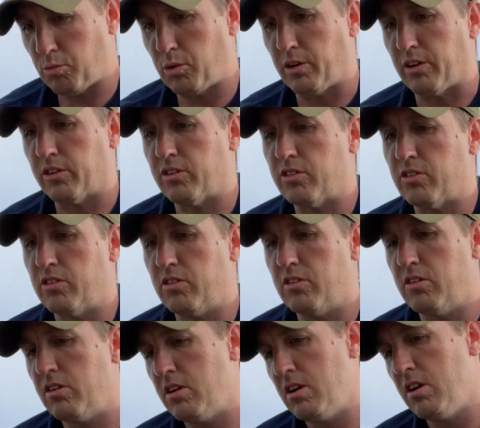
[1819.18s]
works.
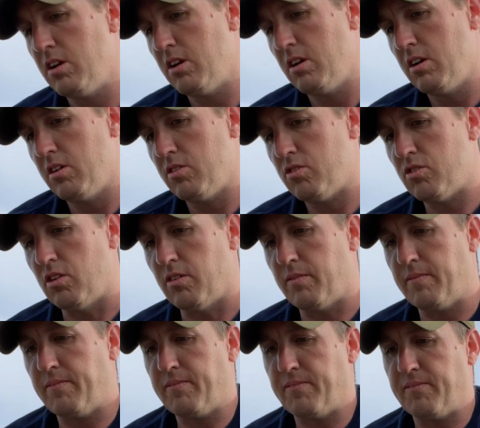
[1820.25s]
So
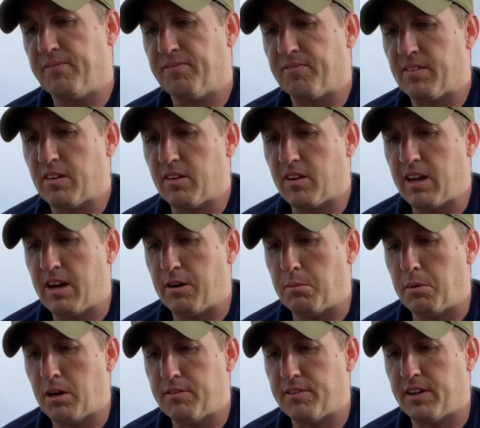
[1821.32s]
count
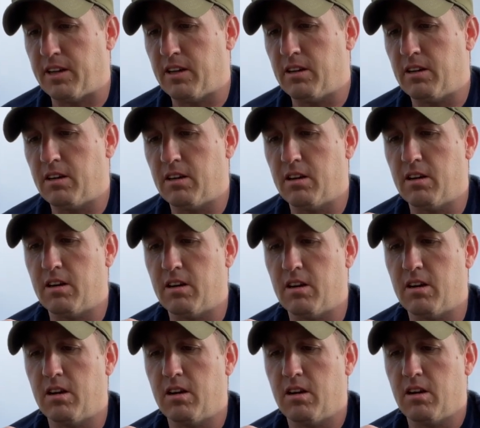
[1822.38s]
them off again.
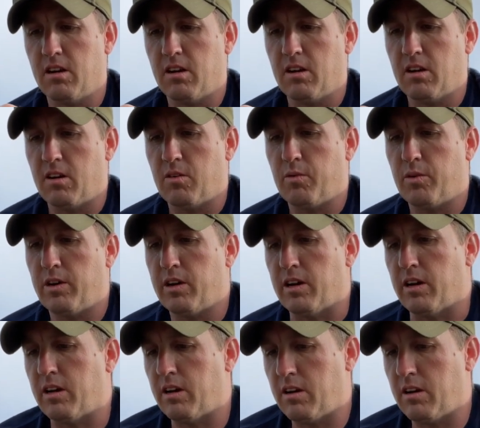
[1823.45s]
We got